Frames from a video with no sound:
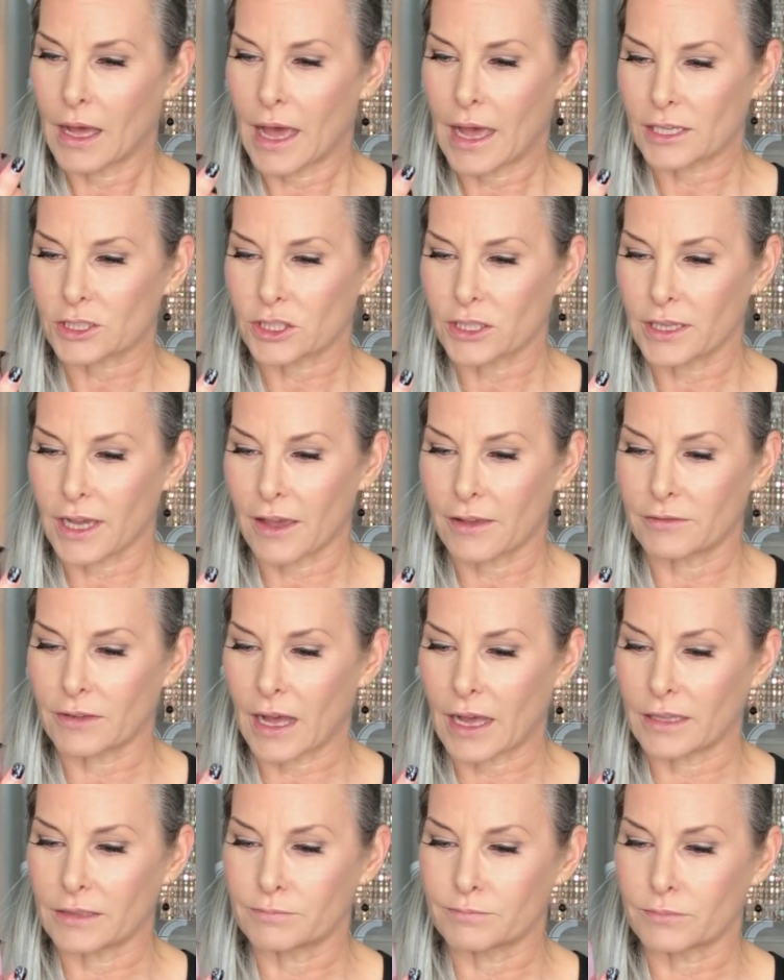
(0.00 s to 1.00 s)
Actually,
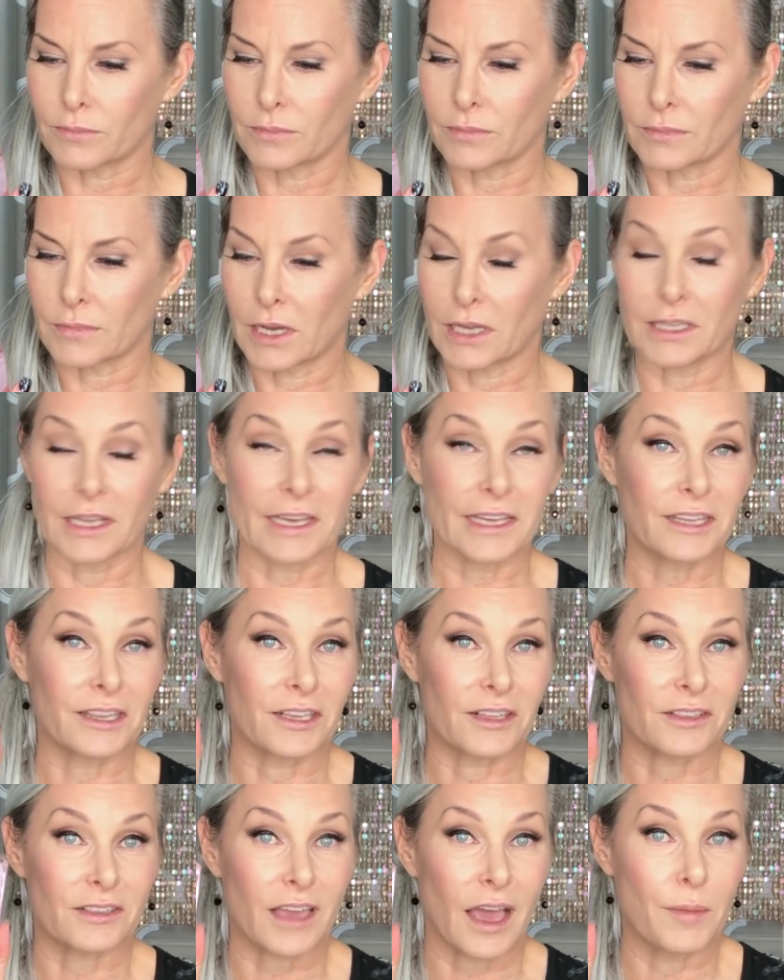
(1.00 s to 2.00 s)
I like
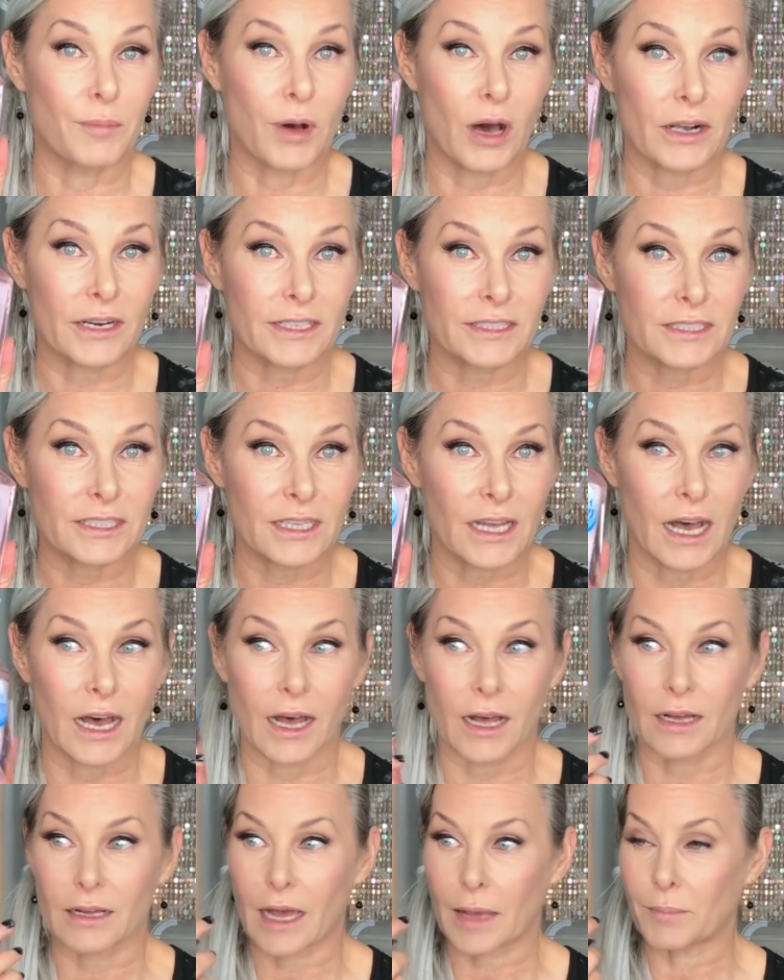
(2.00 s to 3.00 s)
this. I bought it.
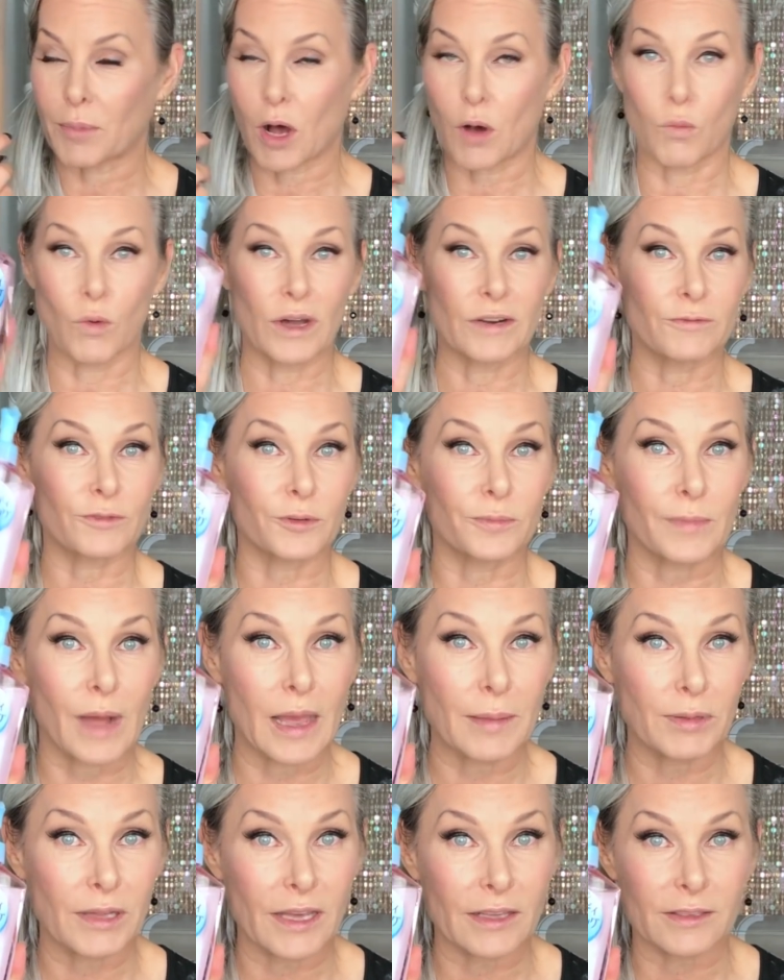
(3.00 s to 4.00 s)
I bought one from
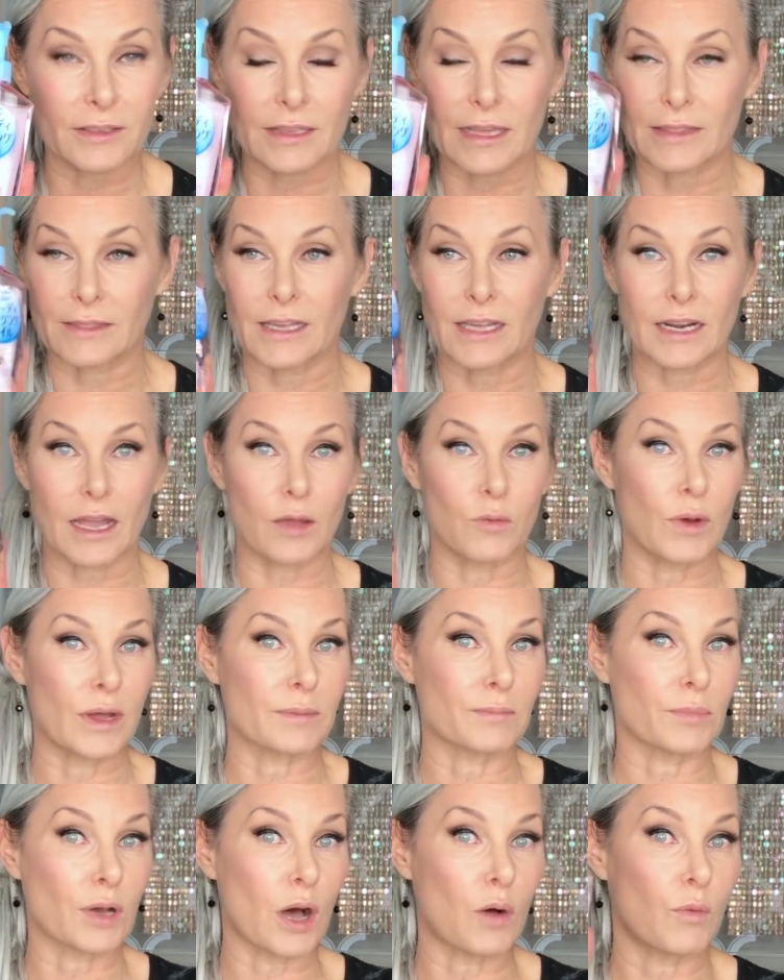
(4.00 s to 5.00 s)
my place, and then I
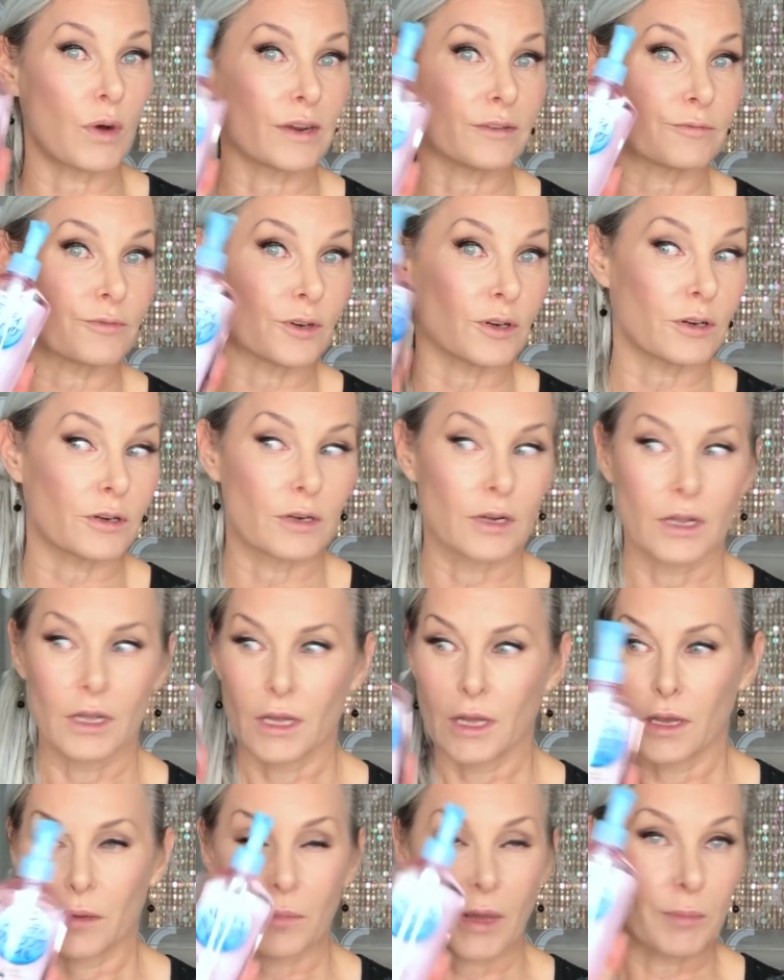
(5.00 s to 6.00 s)
went and bought one for
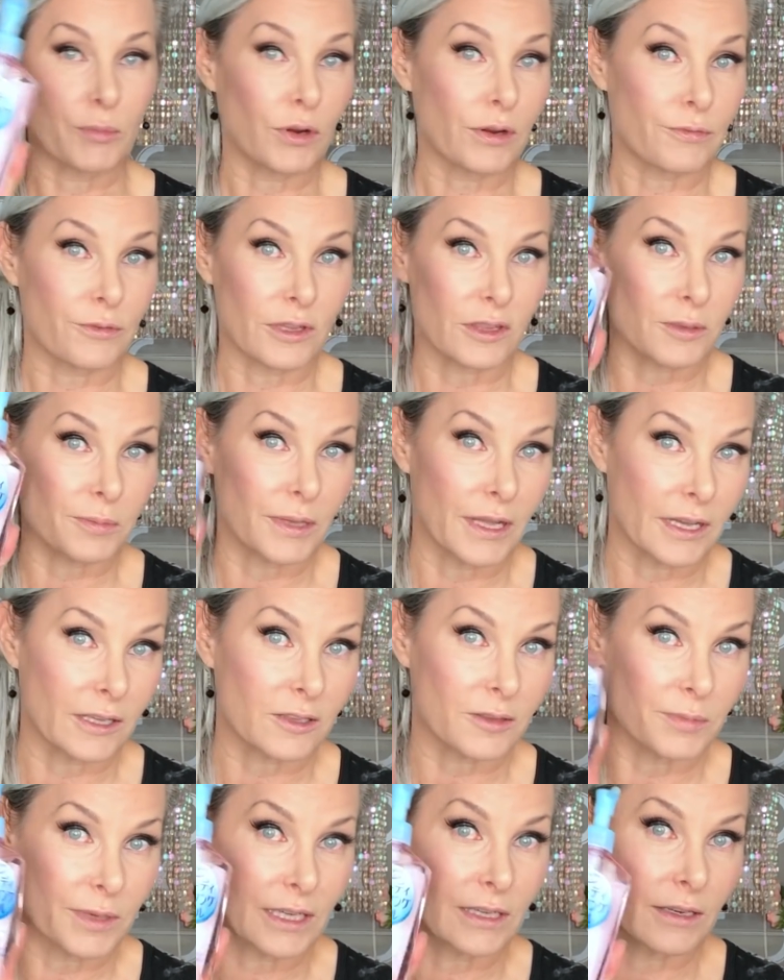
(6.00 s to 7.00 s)
my boyfriend's
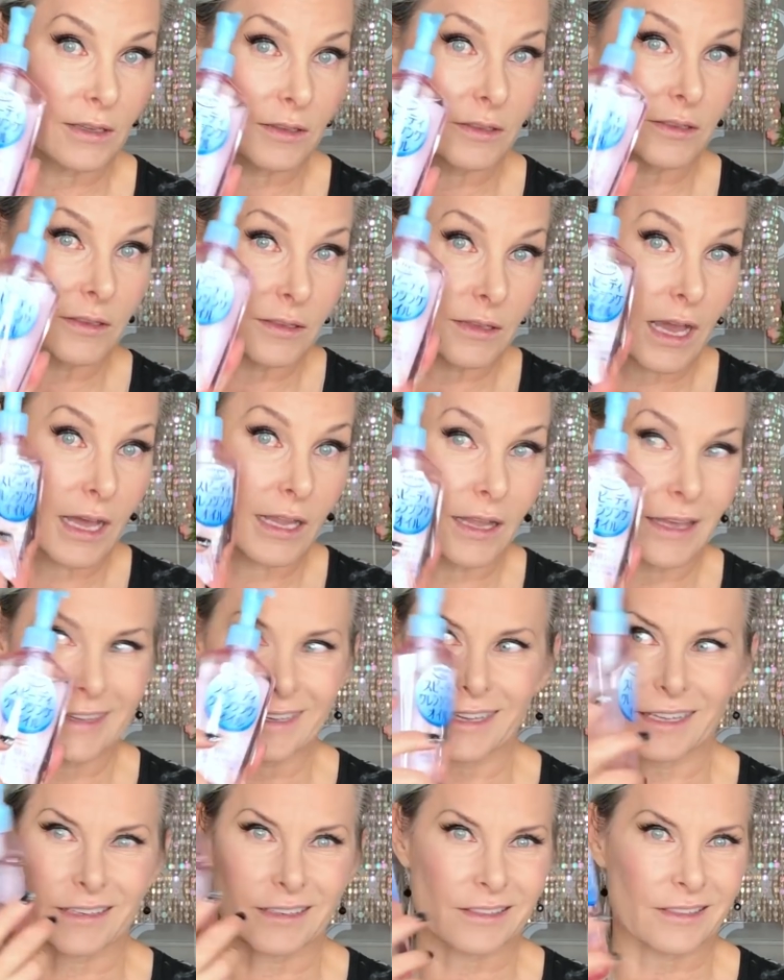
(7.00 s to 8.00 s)
place because I
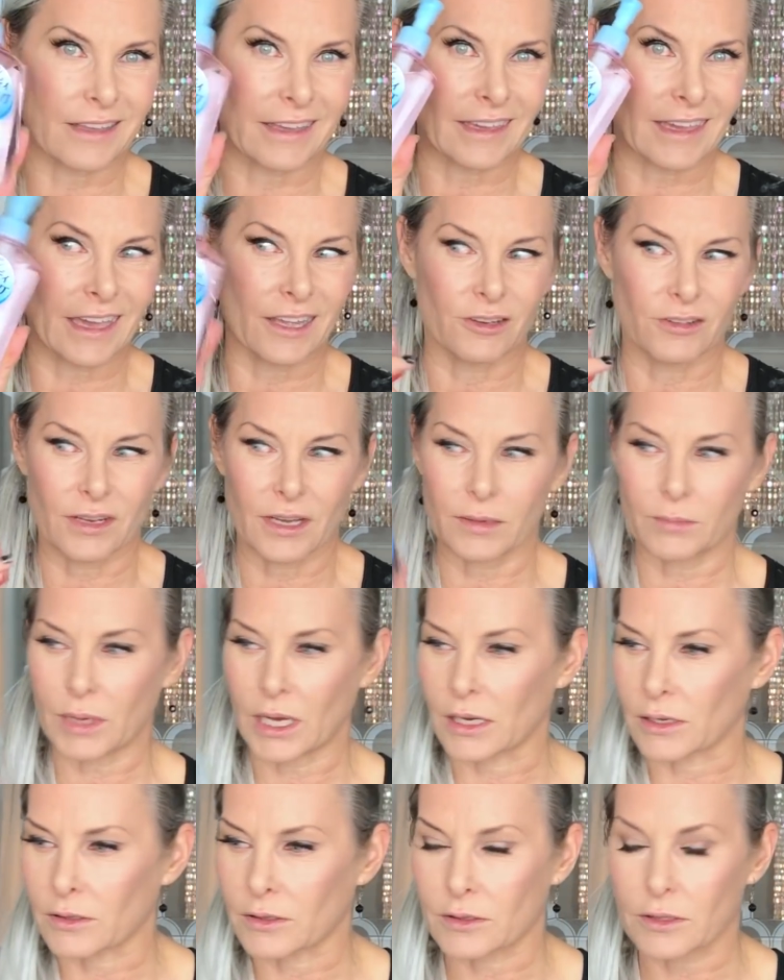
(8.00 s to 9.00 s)
like it, and it's like $8 or
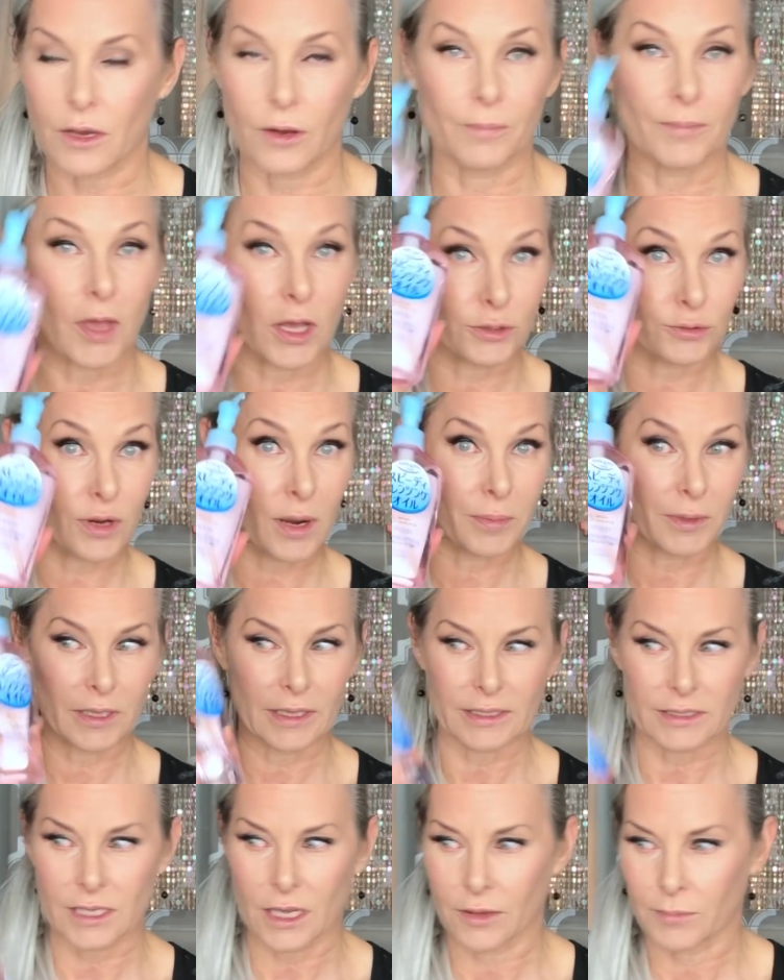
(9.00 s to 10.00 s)
$9. So I'll drop a
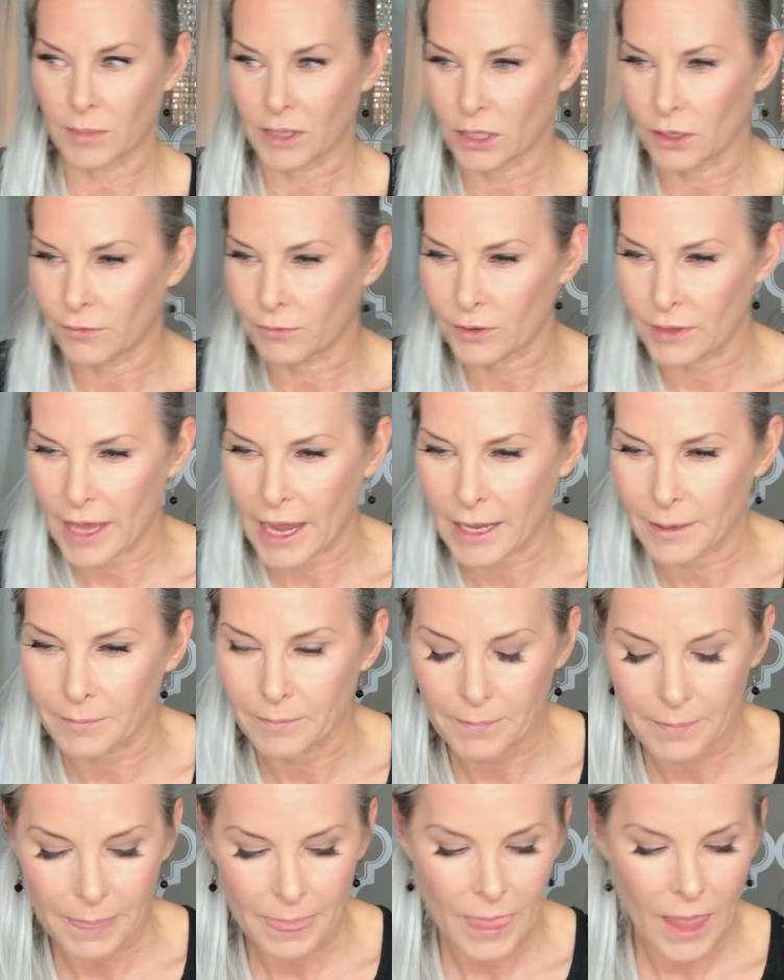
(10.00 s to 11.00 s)
link down below for
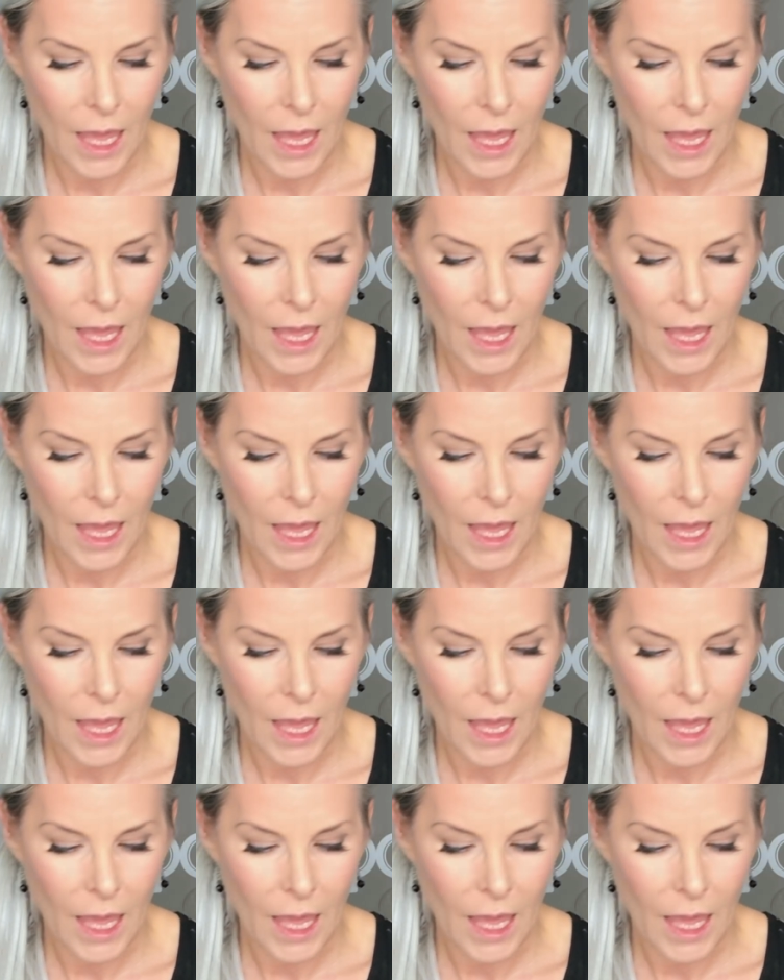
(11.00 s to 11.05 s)
that.